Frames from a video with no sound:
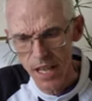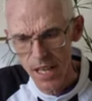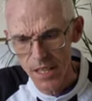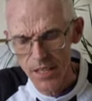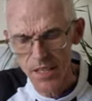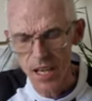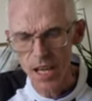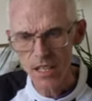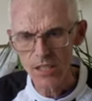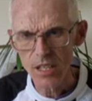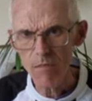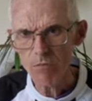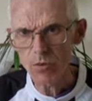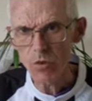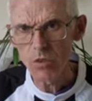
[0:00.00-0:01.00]
and as
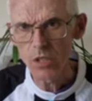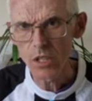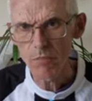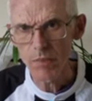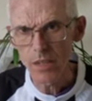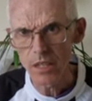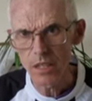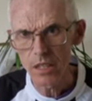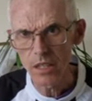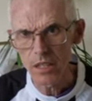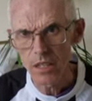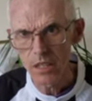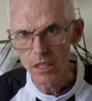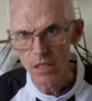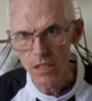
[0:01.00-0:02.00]
I'm going to
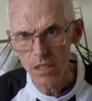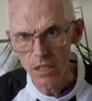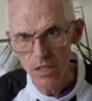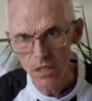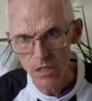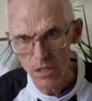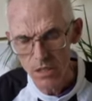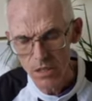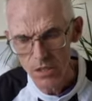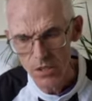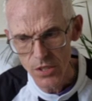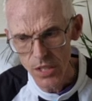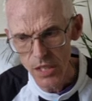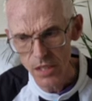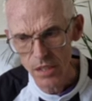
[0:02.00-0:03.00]
be
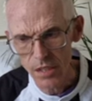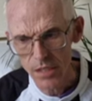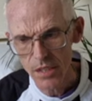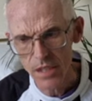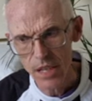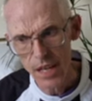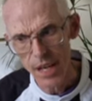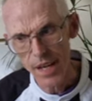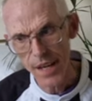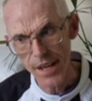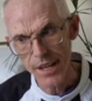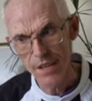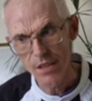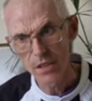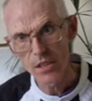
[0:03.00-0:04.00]
saying
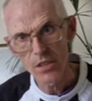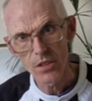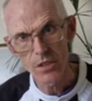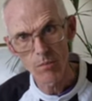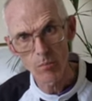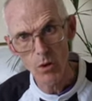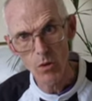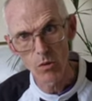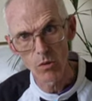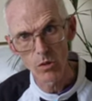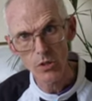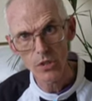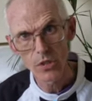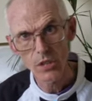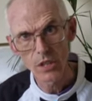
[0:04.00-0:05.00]
in the
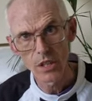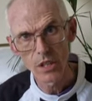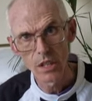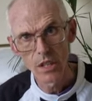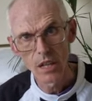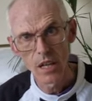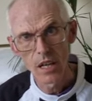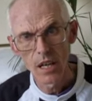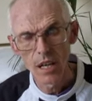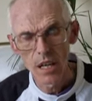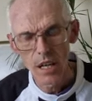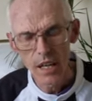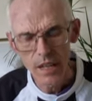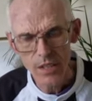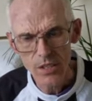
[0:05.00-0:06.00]
post,
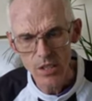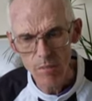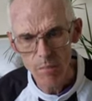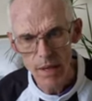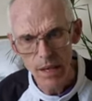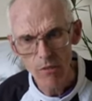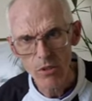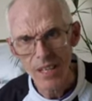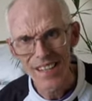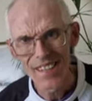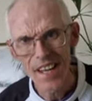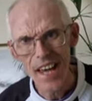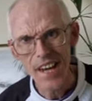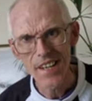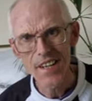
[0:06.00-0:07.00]
it's about
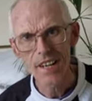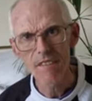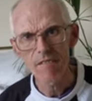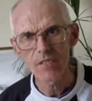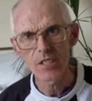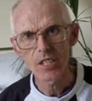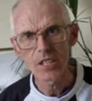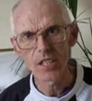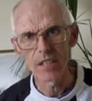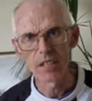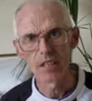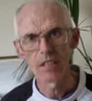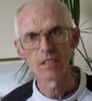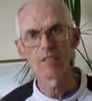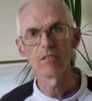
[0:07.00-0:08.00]
an
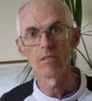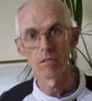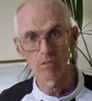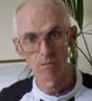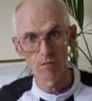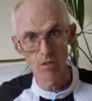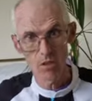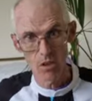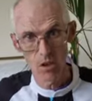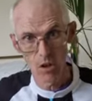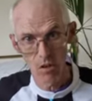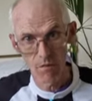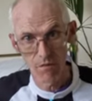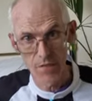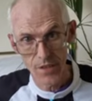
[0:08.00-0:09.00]
NFT
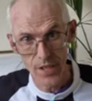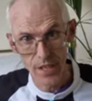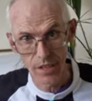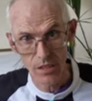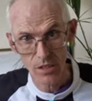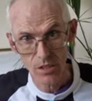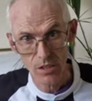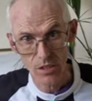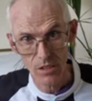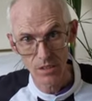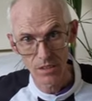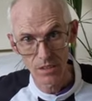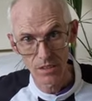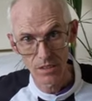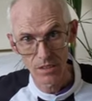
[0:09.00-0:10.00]
of this,
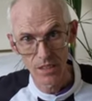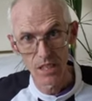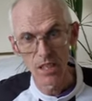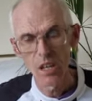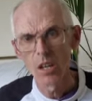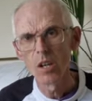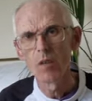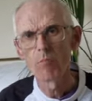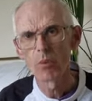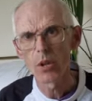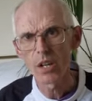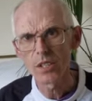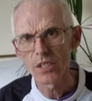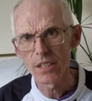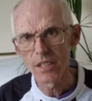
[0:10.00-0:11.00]
but
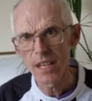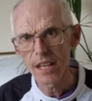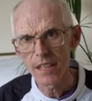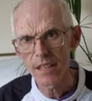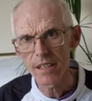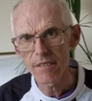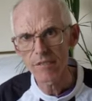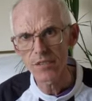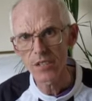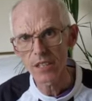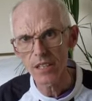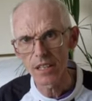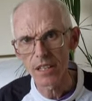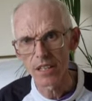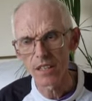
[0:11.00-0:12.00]
it's an
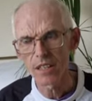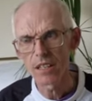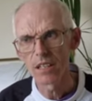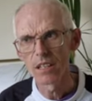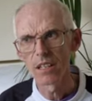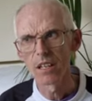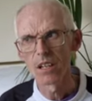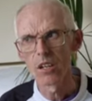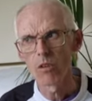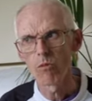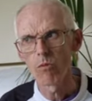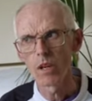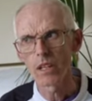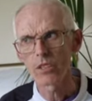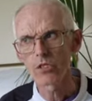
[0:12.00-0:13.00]
NFT
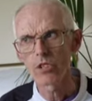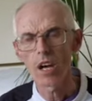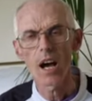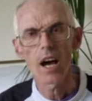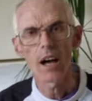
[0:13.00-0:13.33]
which